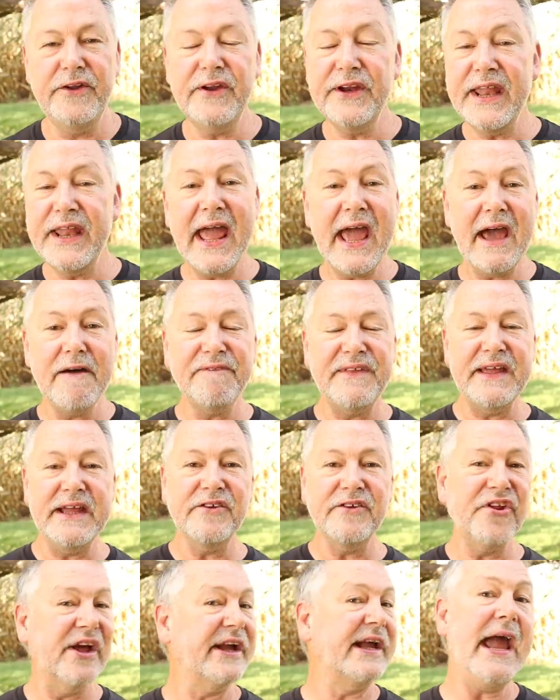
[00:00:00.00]
You need to have
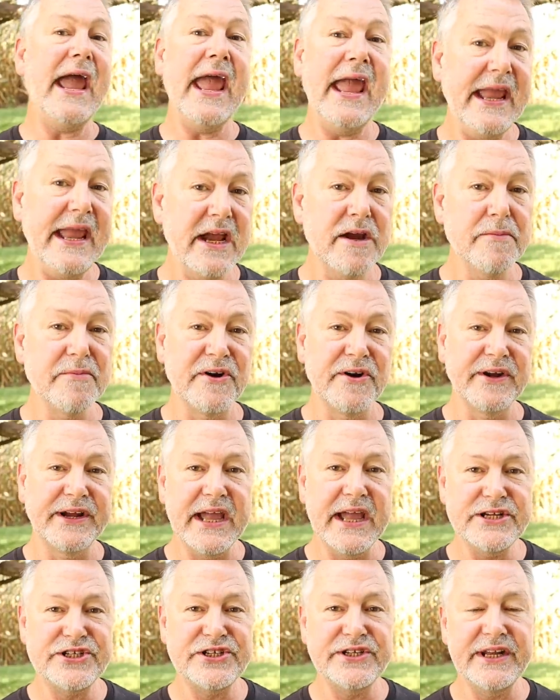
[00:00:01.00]
things like a hammer in
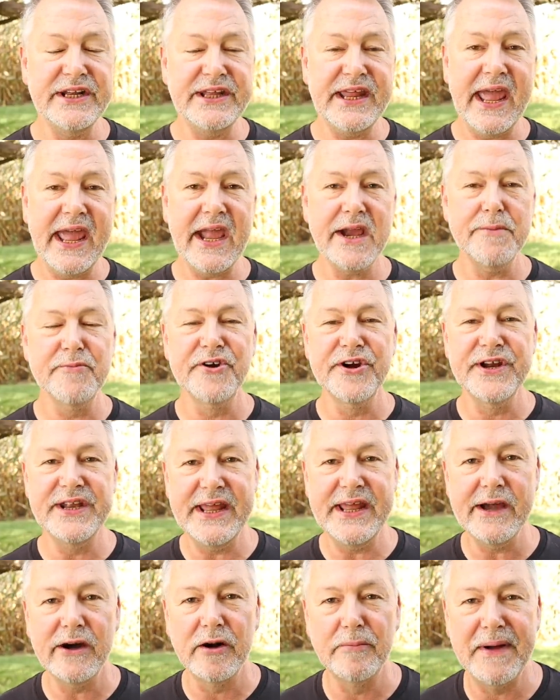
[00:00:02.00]
case you need to hammer a
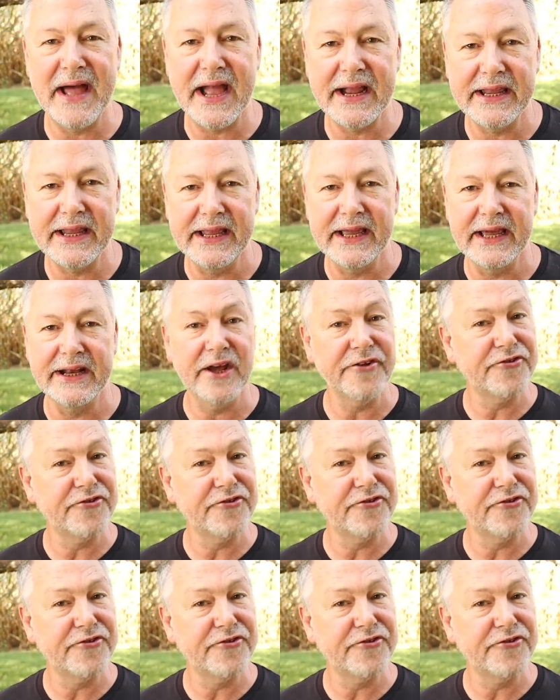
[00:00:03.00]
nail back in,